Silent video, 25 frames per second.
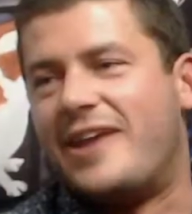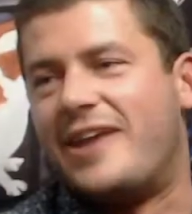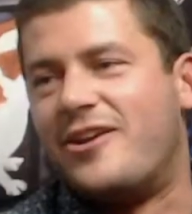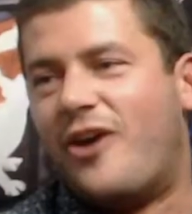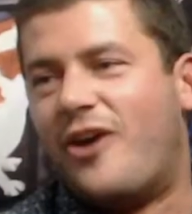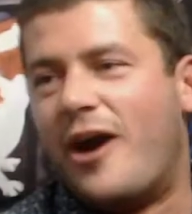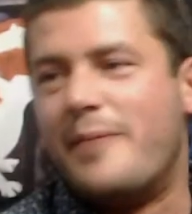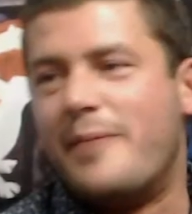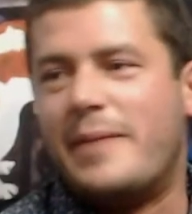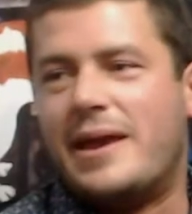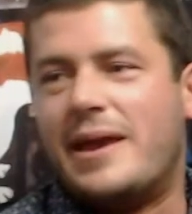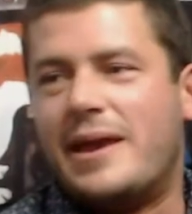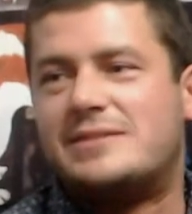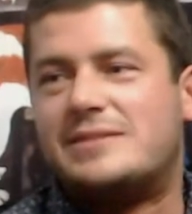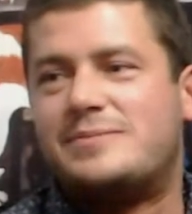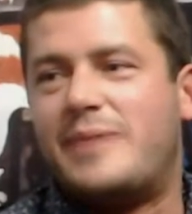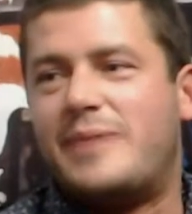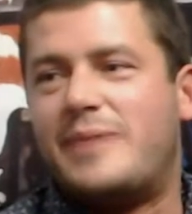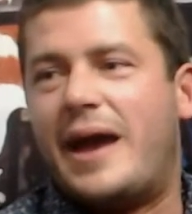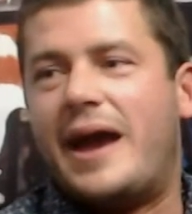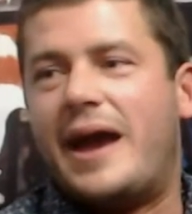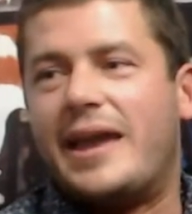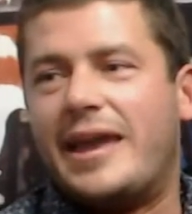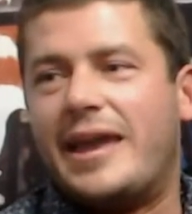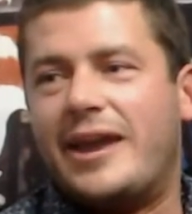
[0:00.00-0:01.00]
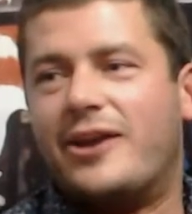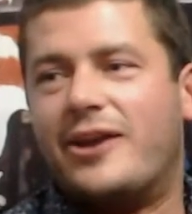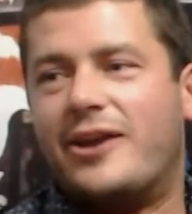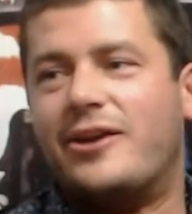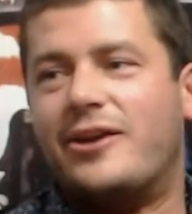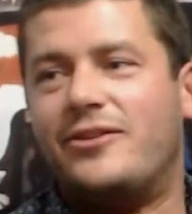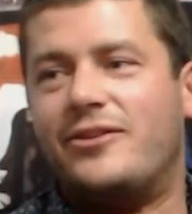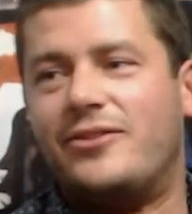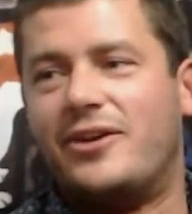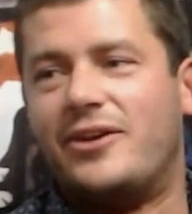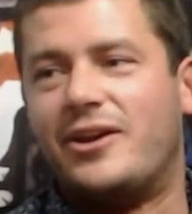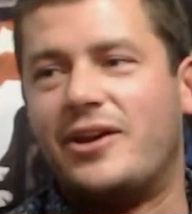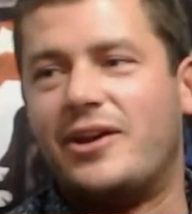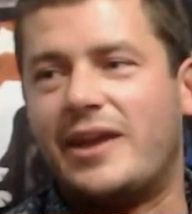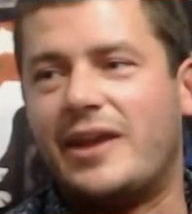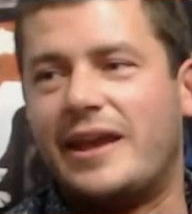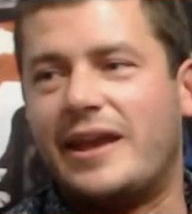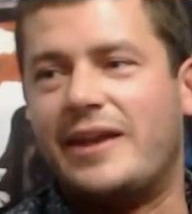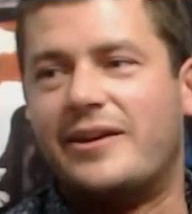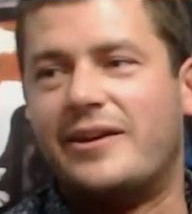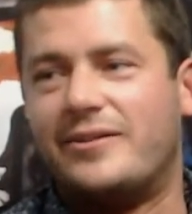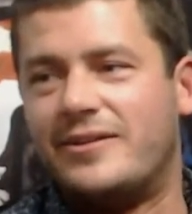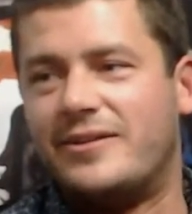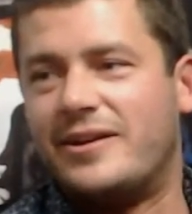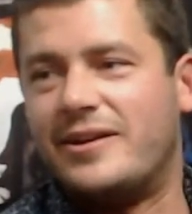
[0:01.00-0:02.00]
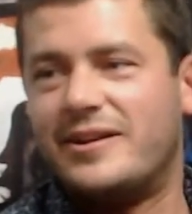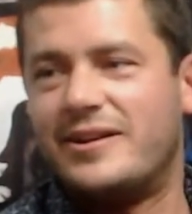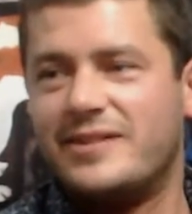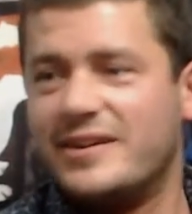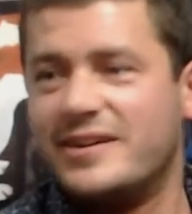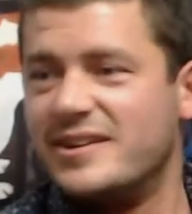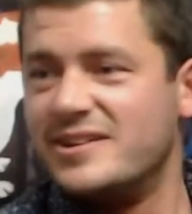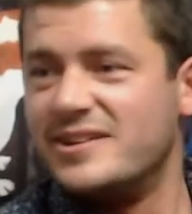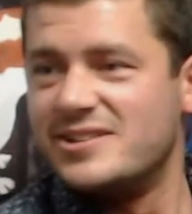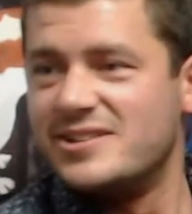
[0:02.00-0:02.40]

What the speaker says: had nightmares about hearing the...